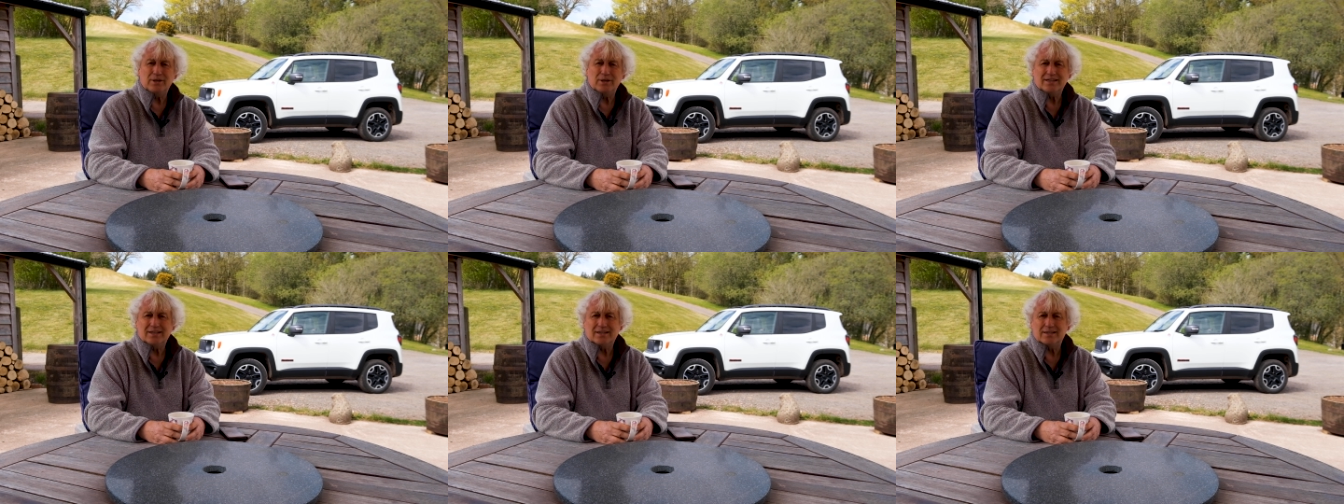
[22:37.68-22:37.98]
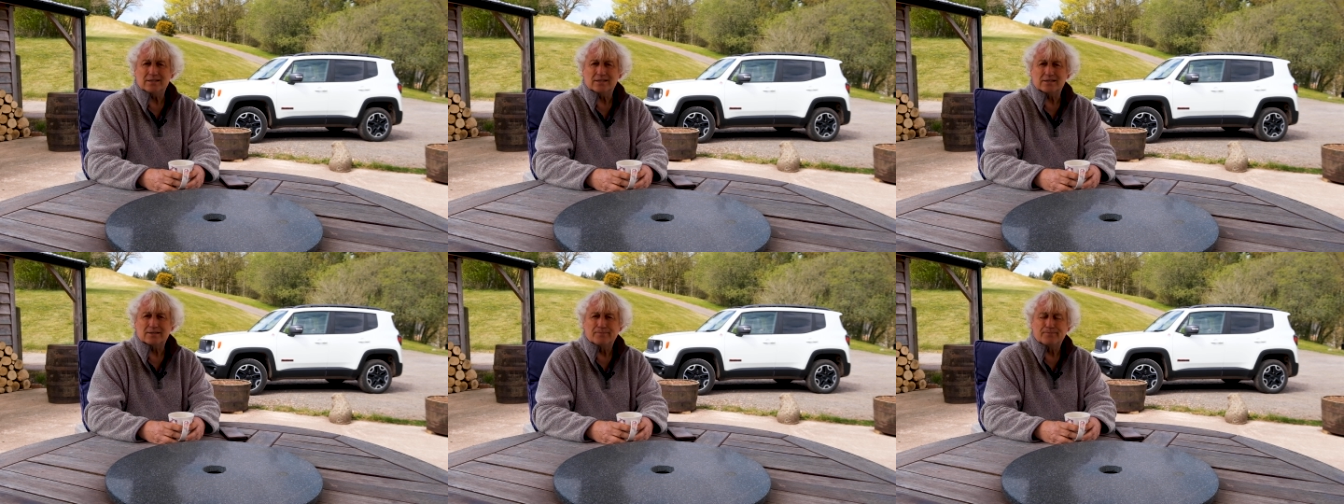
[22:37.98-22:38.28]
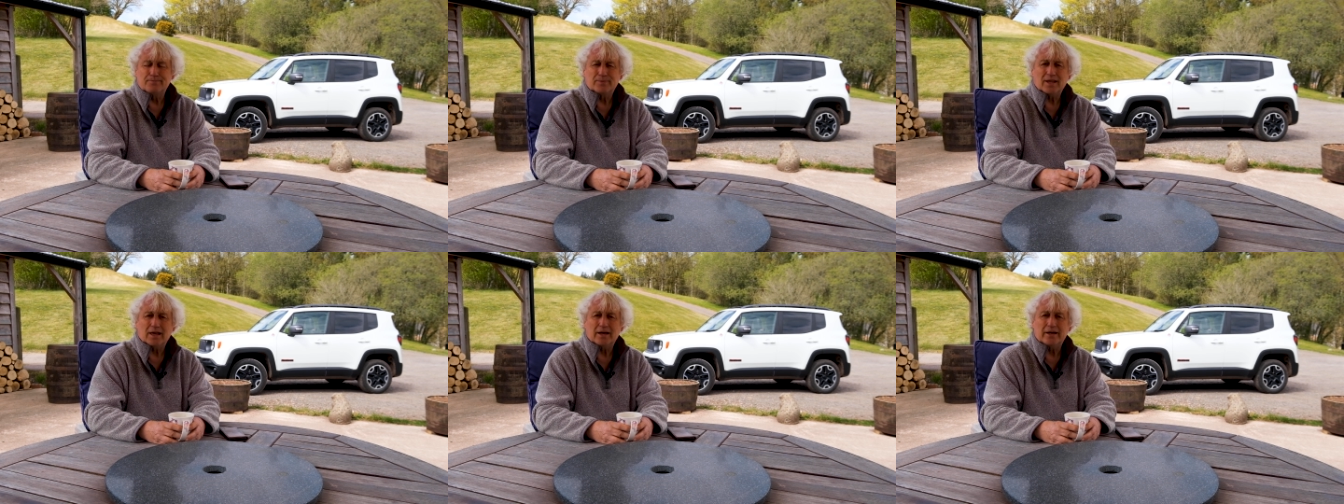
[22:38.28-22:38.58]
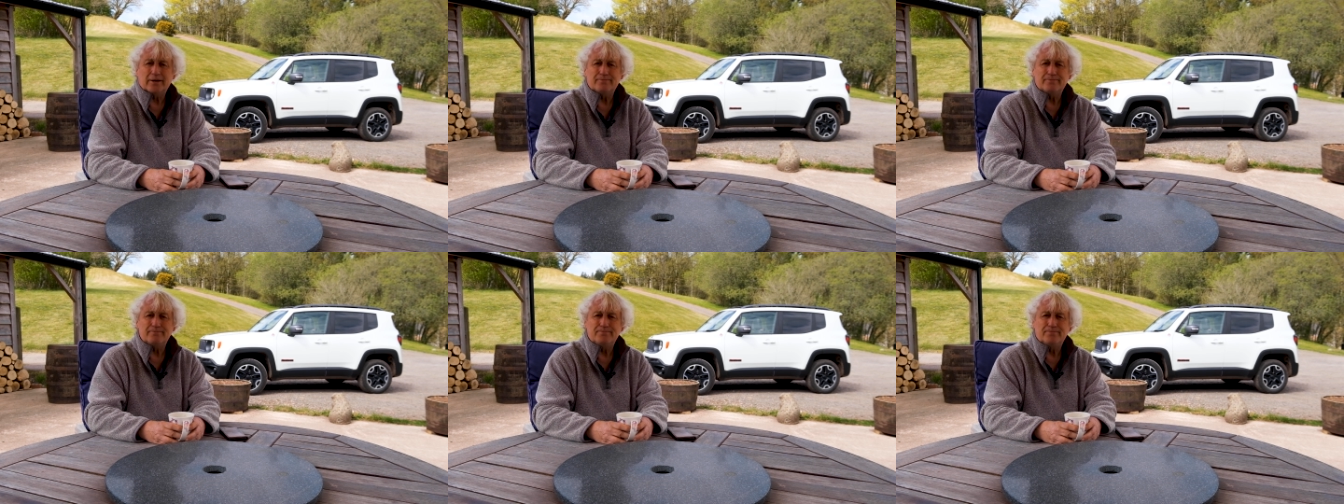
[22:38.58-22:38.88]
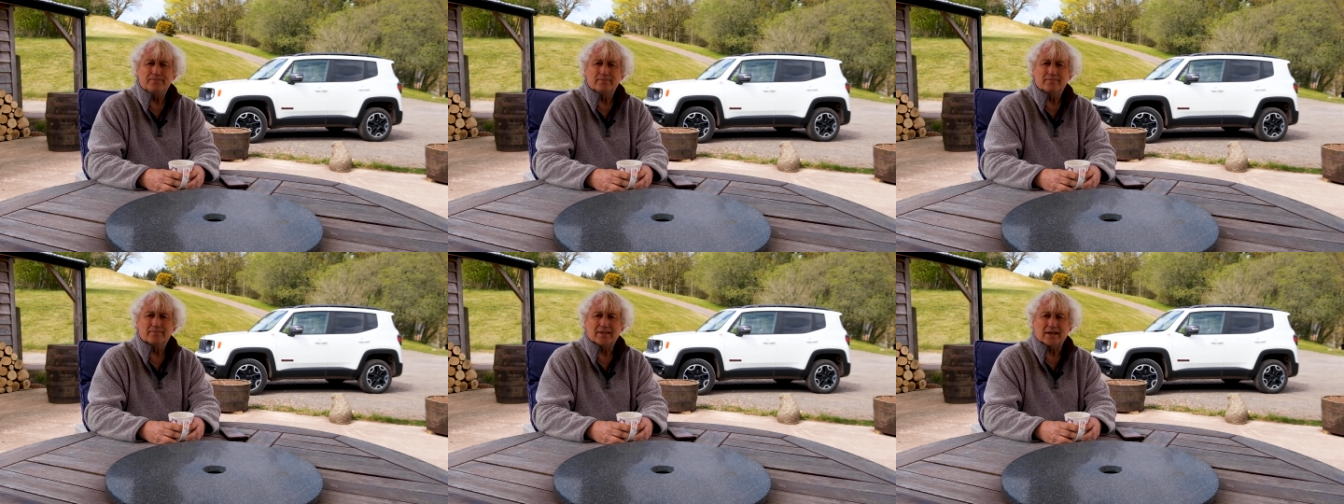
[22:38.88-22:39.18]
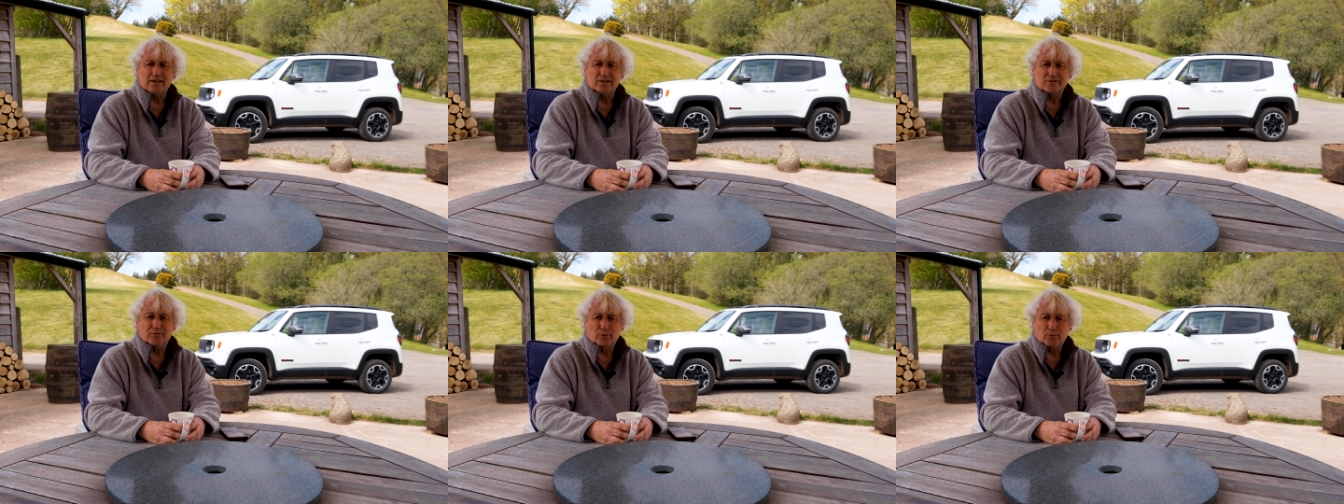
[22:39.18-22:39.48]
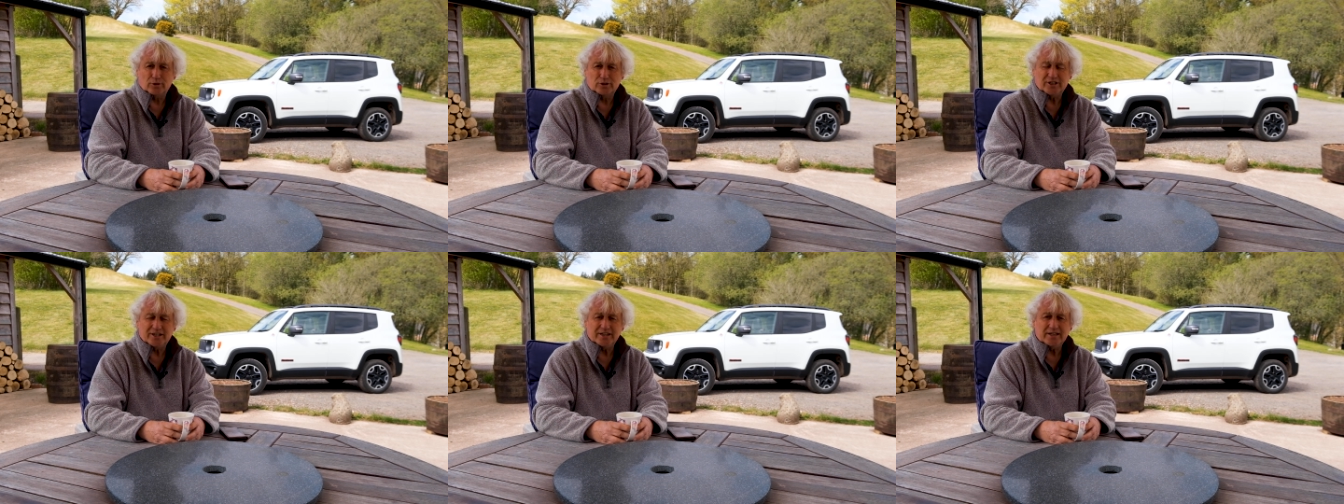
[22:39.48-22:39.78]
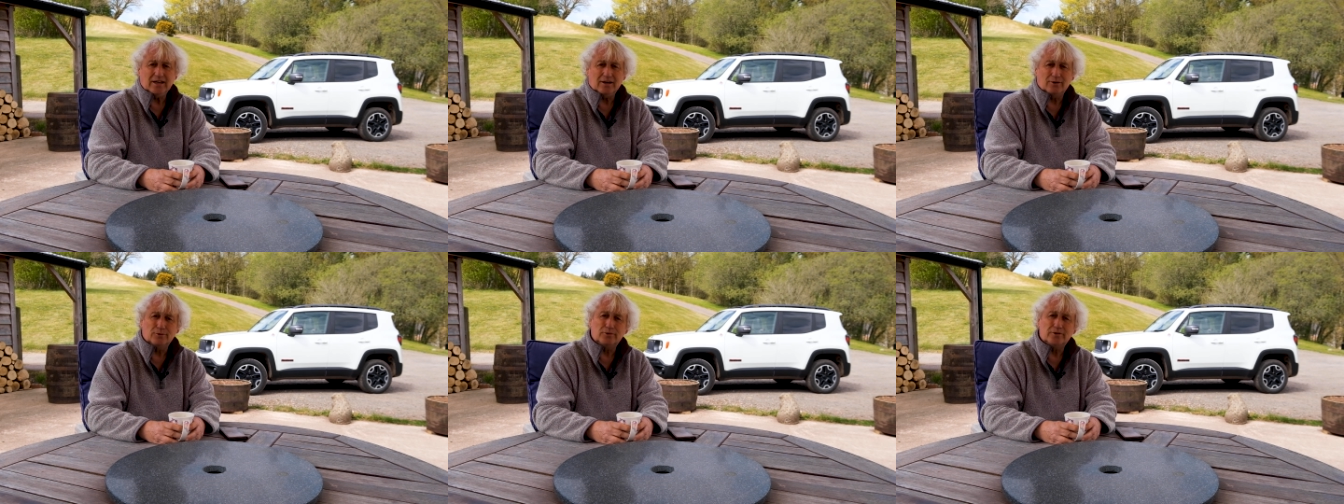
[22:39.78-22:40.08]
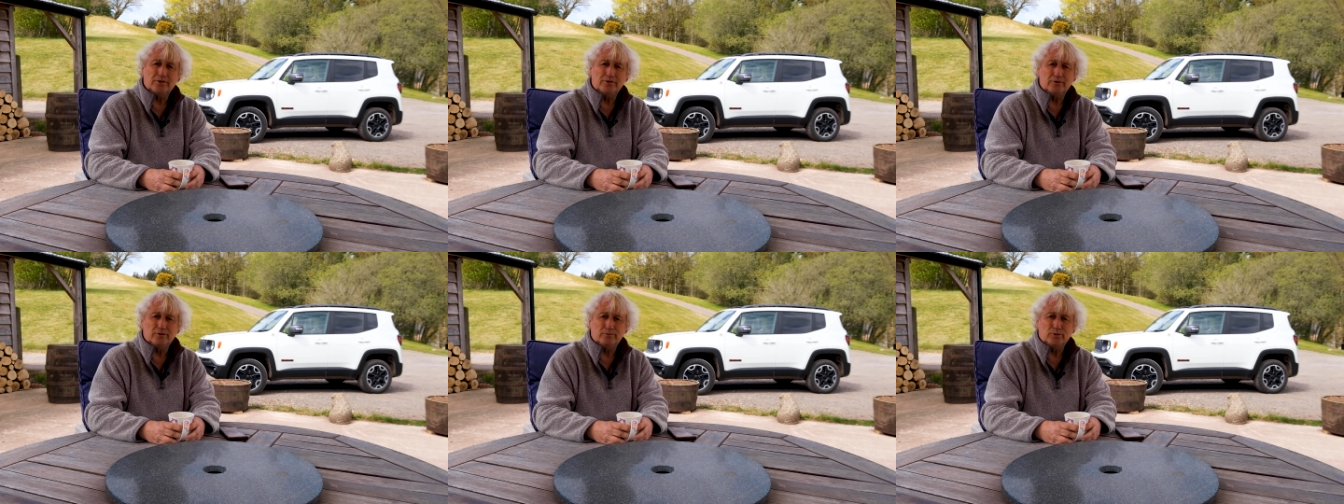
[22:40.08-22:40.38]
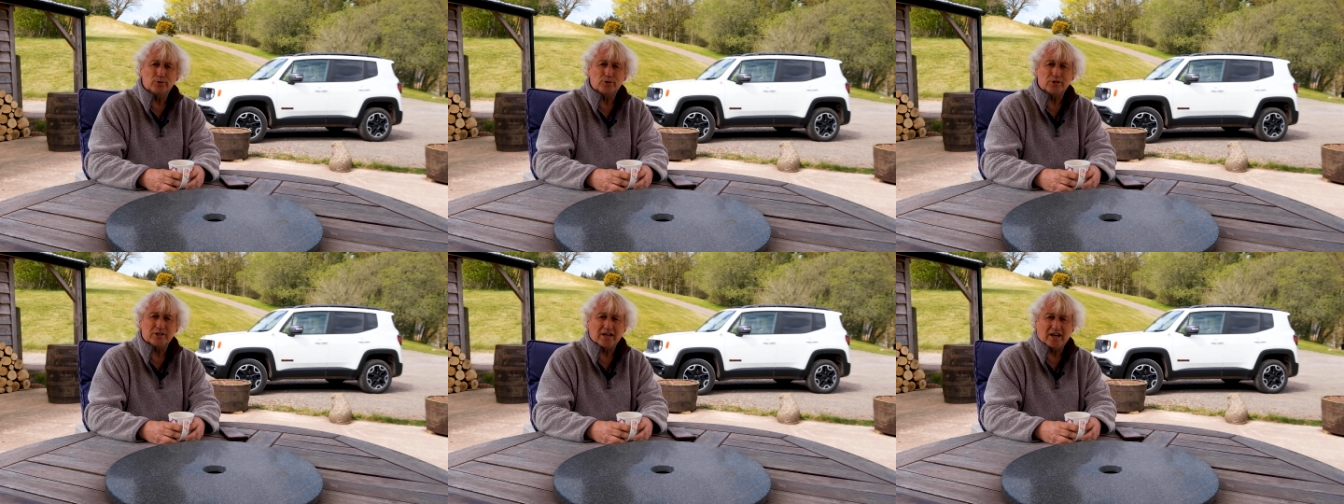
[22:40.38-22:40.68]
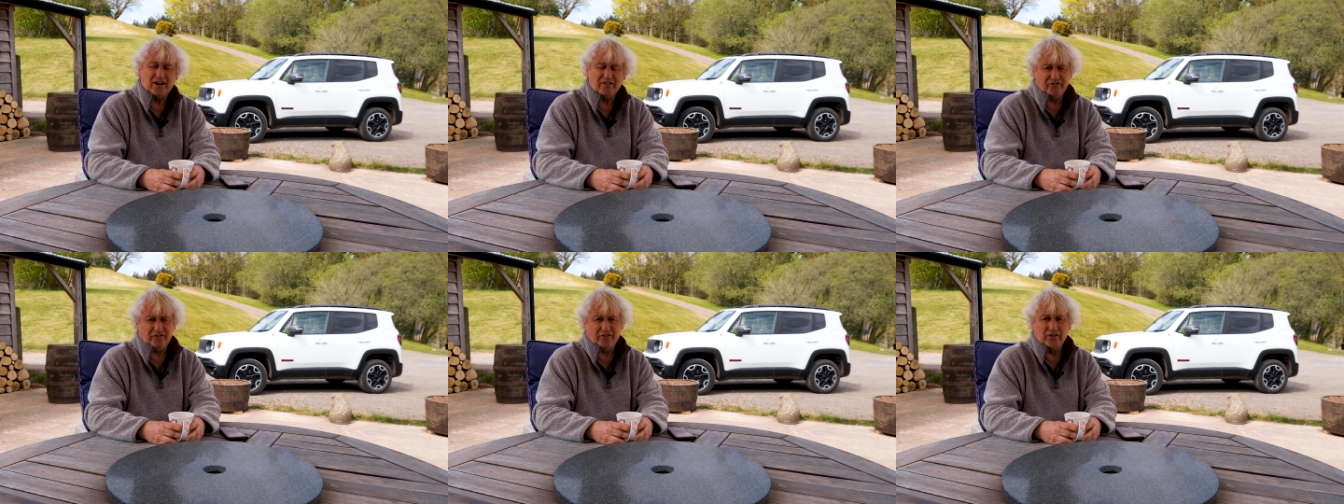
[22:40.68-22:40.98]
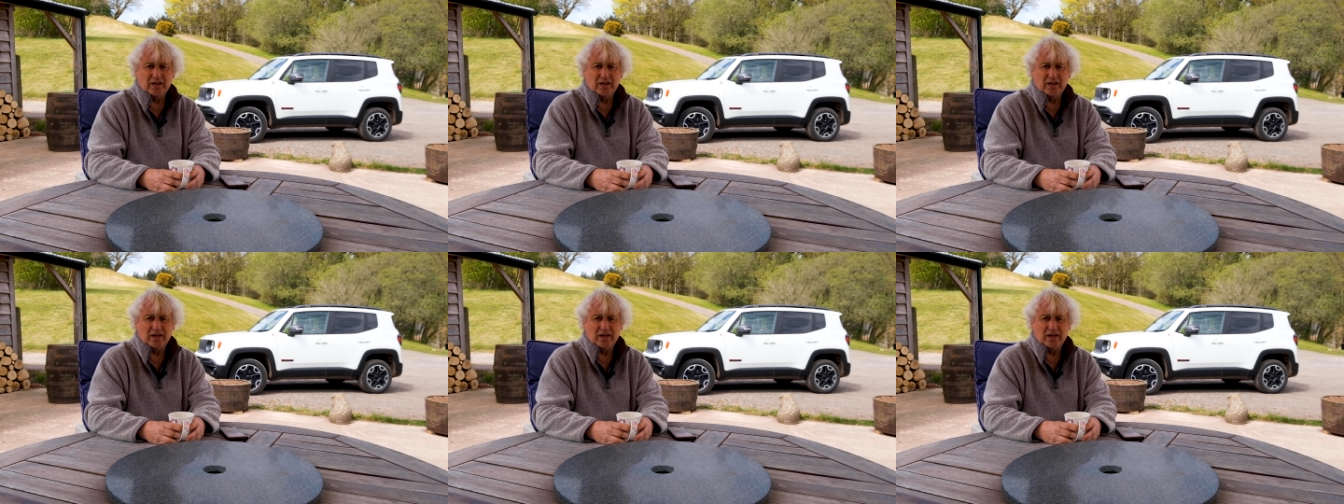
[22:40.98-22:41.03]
days. Thanks for watching all the normal stuff.